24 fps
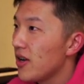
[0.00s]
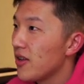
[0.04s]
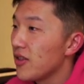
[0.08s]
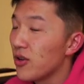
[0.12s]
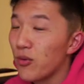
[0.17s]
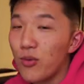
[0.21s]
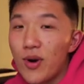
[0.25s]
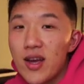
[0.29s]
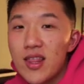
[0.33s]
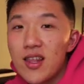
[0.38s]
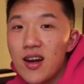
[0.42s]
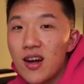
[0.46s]

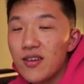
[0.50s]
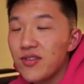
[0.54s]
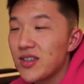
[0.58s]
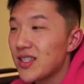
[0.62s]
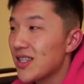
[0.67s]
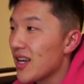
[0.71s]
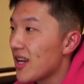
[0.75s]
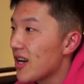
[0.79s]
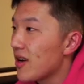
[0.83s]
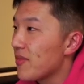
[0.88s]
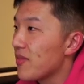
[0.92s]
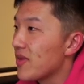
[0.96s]
the way that I've
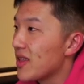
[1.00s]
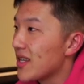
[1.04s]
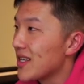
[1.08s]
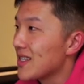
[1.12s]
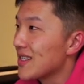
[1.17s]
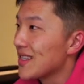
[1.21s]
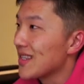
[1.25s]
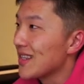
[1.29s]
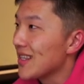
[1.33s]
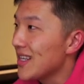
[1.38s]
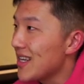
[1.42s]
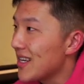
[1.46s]
set up
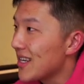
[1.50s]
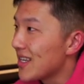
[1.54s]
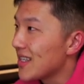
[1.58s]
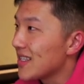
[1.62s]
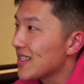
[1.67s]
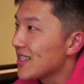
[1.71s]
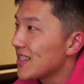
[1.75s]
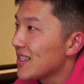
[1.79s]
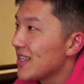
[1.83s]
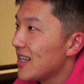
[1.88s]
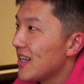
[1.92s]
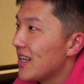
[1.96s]
this
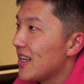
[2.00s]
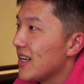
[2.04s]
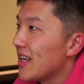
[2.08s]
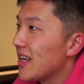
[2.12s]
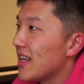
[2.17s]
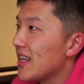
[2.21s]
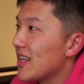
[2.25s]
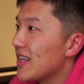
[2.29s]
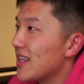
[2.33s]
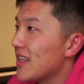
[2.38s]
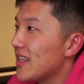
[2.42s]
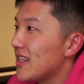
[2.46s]
list
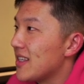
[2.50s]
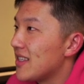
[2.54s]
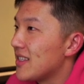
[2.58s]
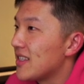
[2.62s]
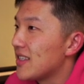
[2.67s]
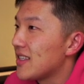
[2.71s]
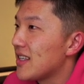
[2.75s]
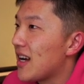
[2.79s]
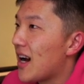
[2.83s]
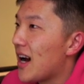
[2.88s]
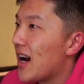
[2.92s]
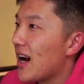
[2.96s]

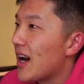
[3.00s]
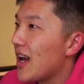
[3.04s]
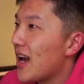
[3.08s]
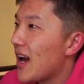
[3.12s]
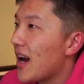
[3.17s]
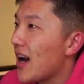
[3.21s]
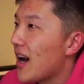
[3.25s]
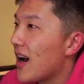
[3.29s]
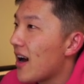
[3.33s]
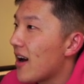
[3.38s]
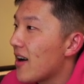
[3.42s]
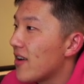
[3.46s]
is I
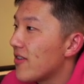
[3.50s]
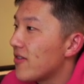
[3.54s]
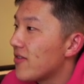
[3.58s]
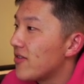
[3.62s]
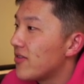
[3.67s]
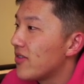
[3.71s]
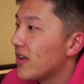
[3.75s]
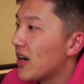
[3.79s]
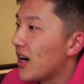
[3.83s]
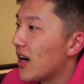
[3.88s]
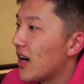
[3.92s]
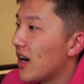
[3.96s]

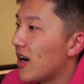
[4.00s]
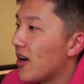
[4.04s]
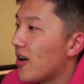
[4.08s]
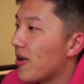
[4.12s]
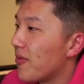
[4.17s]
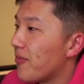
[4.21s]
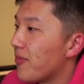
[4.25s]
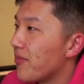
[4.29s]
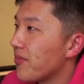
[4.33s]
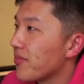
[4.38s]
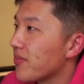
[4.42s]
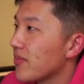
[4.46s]
have
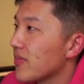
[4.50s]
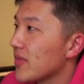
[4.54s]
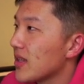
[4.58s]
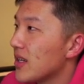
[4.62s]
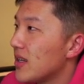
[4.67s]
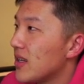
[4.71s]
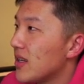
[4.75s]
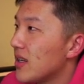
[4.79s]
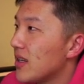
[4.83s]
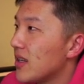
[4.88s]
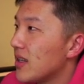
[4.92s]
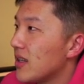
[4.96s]
um,
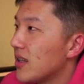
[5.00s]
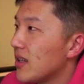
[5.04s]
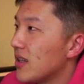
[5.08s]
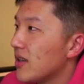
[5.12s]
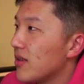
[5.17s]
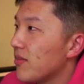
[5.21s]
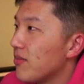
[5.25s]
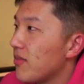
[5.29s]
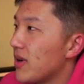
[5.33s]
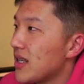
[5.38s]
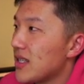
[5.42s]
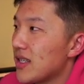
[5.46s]

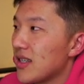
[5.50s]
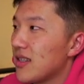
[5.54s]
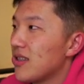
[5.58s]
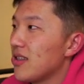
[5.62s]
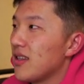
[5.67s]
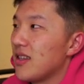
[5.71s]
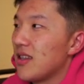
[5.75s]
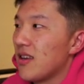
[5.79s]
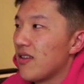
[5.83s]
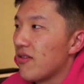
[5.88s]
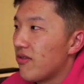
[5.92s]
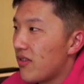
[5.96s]

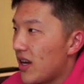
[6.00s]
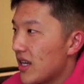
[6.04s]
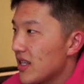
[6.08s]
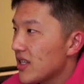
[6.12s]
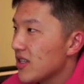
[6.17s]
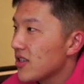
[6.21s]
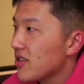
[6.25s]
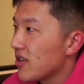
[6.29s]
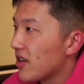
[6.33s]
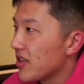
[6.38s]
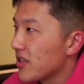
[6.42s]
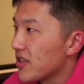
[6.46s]
basically the
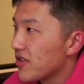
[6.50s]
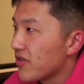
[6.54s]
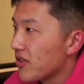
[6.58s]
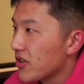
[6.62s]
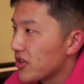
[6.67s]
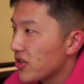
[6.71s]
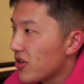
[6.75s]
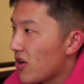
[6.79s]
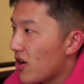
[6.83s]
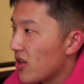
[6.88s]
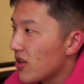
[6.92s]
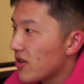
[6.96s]
events on this
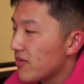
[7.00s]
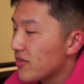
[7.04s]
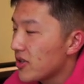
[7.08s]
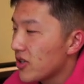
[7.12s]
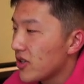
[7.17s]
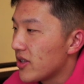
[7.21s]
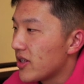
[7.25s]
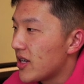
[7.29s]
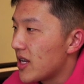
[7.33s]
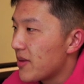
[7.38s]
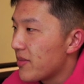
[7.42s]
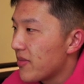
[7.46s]
first column, so
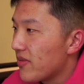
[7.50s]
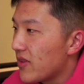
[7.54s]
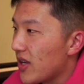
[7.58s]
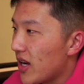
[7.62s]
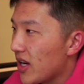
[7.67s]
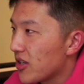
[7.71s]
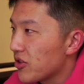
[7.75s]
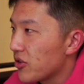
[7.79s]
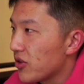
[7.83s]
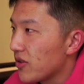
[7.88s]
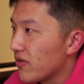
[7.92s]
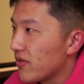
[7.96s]
the name of the
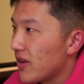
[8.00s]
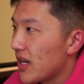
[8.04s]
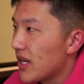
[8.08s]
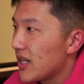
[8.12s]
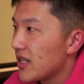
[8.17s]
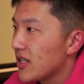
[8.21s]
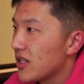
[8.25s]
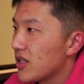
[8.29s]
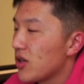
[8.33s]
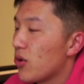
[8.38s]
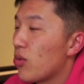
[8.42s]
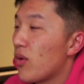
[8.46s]
actual
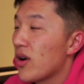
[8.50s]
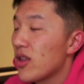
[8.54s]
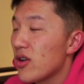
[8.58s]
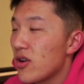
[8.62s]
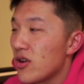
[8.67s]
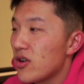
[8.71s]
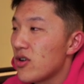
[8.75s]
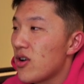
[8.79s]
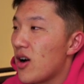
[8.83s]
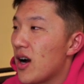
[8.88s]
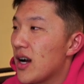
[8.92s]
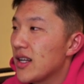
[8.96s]
event, whether
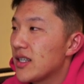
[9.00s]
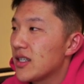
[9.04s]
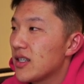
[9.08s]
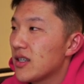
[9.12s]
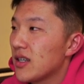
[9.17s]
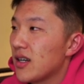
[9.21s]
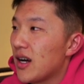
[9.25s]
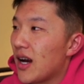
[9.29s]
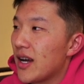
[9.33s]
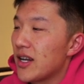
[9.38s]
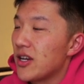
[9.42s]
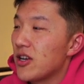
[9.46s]
or not
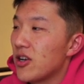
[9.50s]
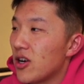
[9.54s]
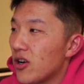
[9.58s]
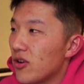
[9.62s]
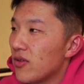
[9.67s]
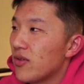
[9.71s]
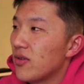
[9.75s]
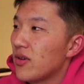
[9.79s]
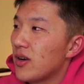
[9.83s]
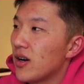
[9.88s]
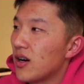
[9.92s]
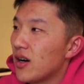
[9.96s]
I
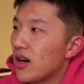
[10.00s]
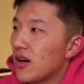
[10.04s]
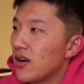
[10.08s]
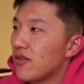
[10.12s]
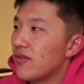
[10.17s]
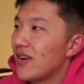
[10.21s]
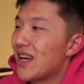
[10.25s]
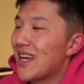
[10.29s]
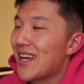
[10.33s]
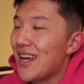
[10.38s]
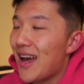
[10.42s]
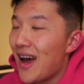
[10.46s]
know
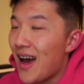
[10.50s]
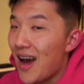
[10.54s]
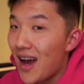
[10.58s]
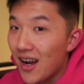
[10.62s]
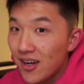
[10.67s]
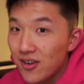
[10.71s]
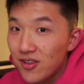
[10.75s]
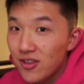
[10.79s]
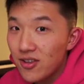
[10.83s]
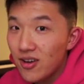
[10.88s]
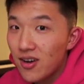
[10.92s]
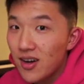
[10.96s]
of a
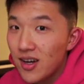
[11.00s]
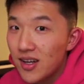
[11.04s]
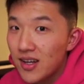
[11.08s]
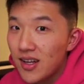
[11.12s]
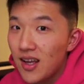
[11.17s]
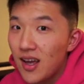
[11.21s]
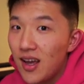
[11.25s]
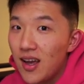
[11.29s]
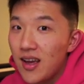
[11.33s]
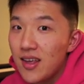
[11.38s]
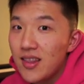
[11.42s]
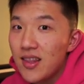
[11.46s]
hackathon
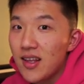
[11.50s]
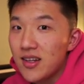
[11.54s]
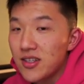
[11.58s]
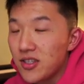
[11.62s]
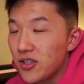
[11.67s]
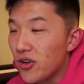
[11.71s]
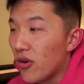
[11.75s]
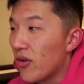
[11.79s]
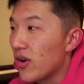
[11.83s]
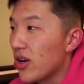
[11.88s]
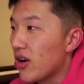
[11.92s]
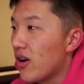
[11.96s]
that
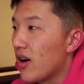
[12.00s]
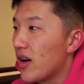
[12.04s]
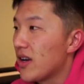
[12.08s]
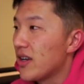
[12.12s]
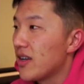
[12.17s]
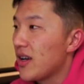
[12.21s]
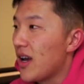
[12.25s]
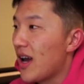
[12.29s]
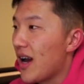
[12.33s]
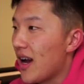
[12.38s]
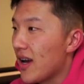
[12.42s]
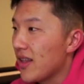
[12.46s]
is going
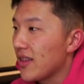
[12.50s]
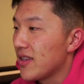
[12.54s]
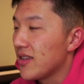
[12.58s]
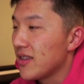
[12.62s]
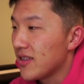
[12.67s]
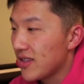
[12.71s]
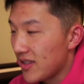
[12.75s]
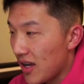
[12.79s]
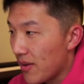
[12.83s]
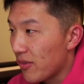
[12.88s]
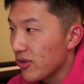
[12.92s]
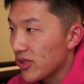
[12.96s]
on at
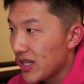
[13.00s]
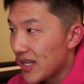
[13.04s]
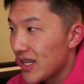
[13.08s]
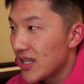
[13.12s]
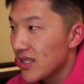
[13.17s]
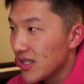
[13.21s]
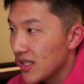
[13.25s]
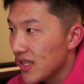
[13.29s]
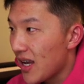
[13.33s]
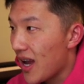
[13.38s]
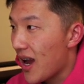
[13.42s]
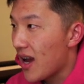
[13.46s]

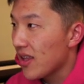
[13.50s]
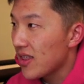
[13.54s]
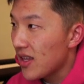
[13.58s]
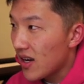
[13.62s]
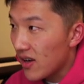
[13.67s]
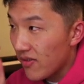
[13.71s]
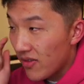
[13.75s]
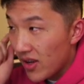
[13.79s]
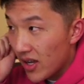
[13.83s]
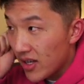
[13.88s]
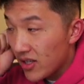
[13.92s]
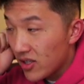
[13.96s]
simultaneously at
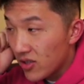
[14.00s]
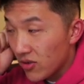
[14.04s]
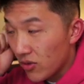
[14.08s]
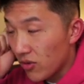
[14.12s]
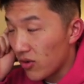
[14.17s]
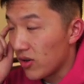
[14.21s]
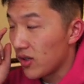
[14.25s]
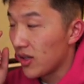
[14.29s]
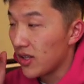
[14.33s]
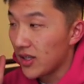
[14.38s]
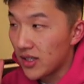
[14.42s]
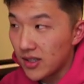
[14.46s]
that event
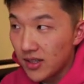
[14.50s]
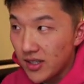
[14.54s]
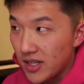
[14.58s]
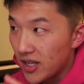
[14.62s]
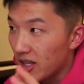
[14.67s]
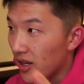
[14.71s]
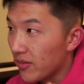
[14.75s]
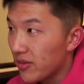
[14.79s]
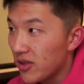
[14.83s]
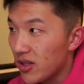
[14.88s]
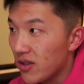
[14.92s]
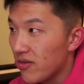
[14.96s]
or like
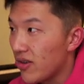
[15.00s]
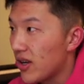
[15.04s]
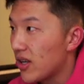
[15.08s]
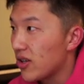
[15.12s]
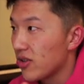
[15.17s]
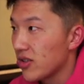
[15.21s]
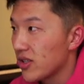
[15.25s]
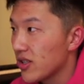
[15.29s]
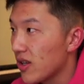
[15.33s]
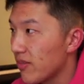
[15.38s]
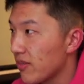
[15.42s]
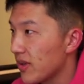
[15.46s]
leading up to the event
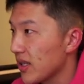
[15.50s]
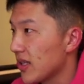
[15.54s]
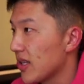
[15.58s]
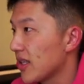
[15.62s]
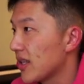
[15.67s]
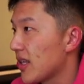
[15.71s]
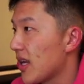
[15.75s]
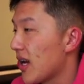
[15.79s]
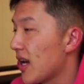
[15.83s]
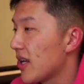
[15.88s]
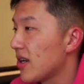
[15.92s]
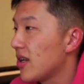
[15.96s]
or something
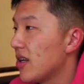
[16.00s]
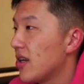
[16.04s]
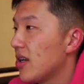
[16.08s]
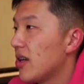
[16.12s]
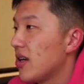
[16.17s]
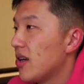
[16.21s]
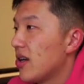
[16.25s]
like that.